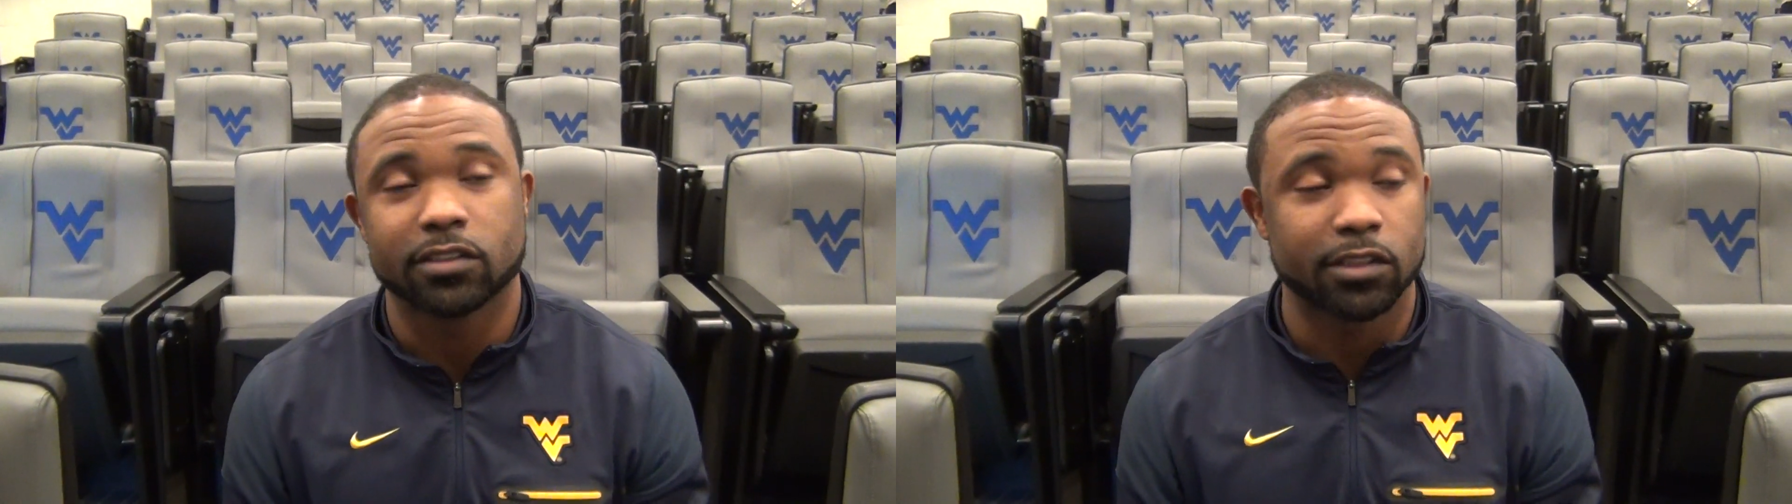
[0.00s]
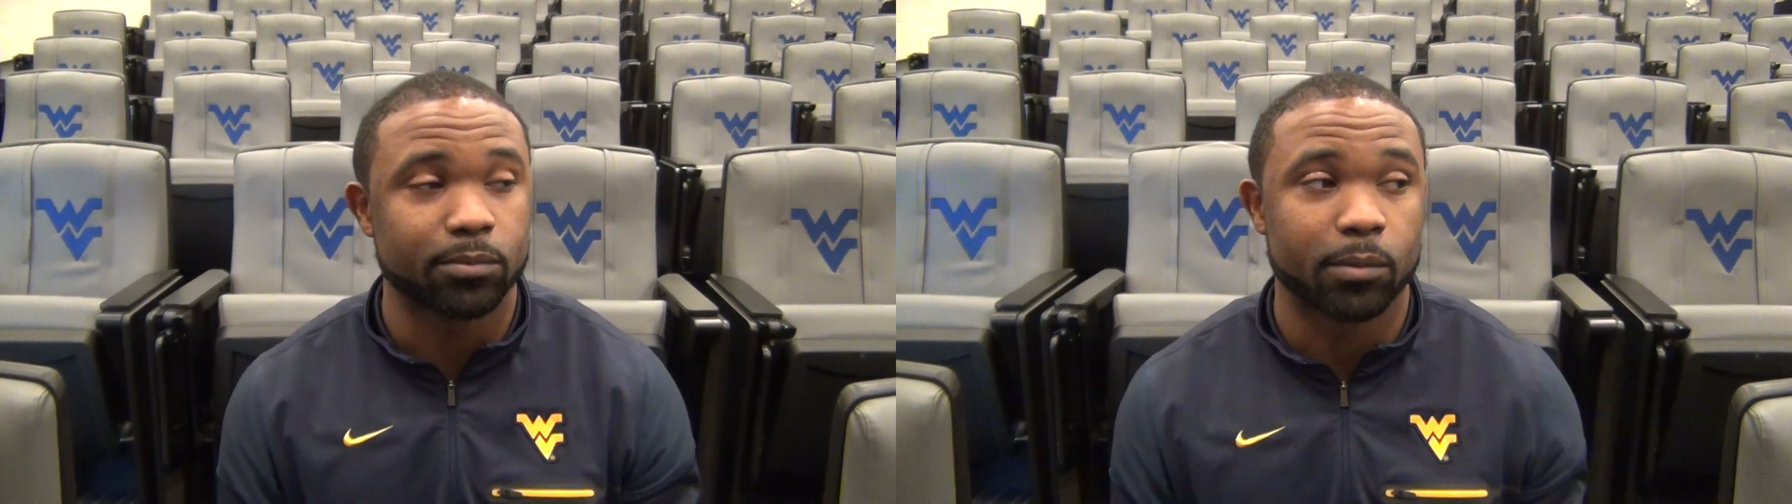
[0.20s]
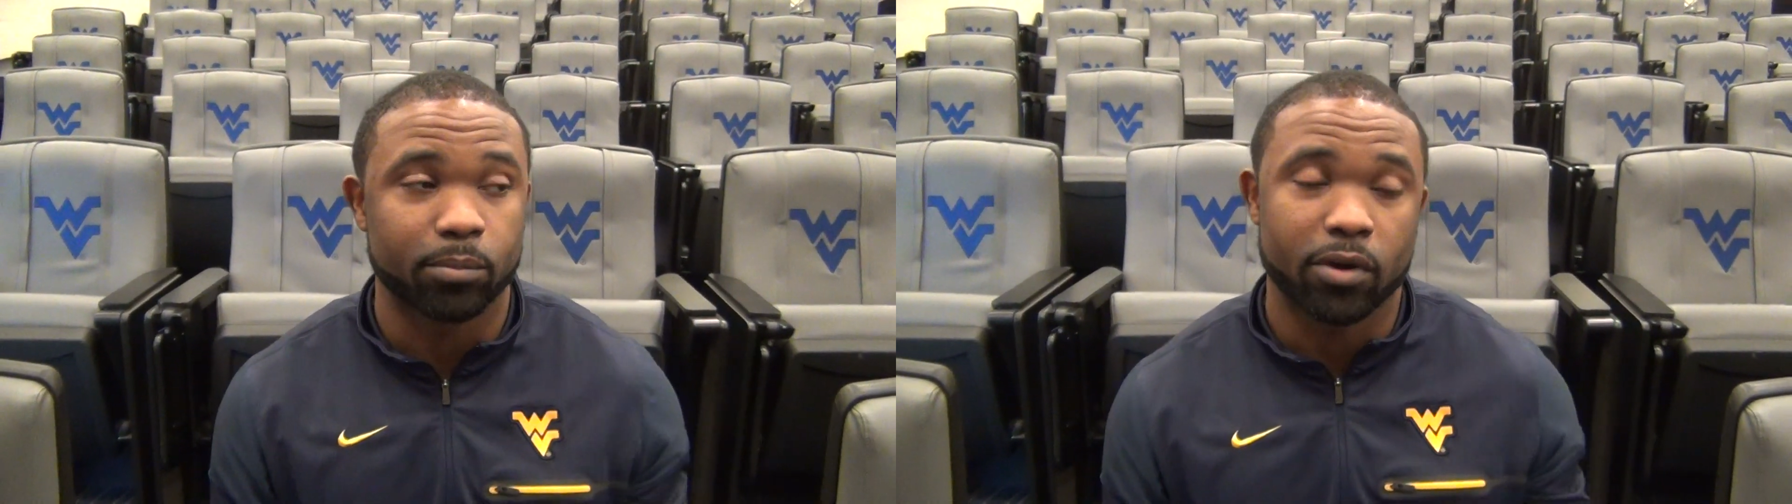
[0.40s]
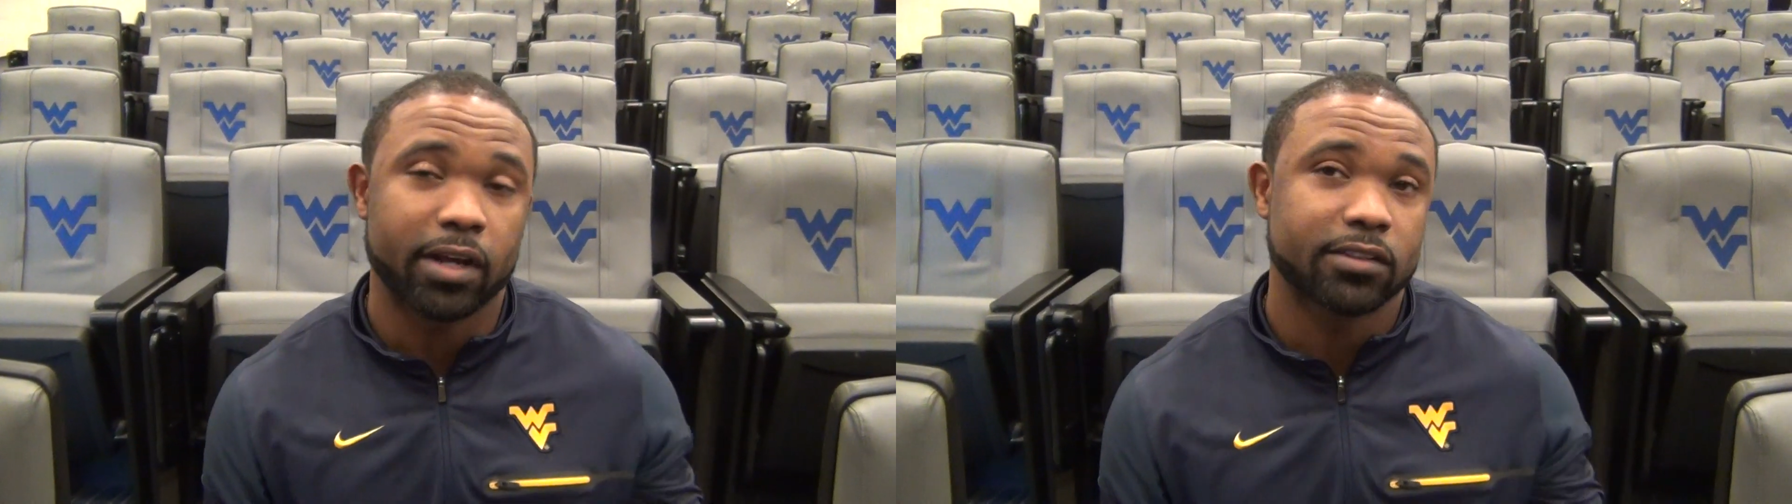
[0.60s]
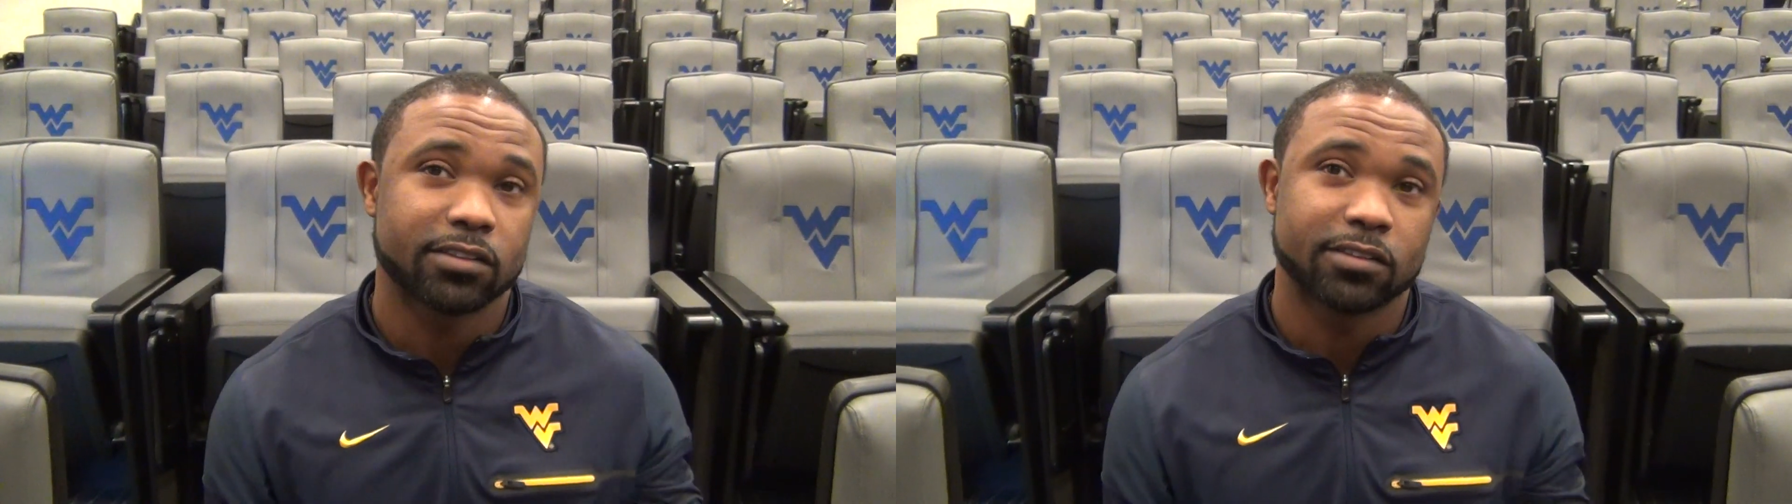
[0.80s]
except in
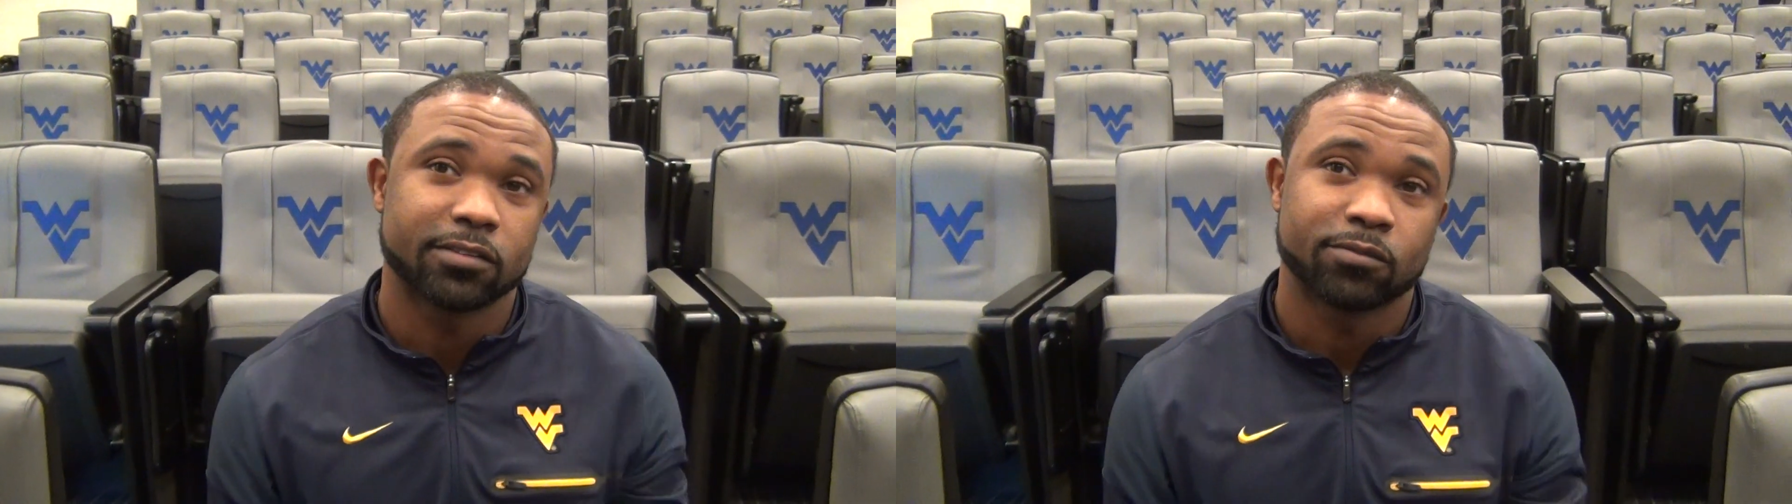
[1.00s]
practice.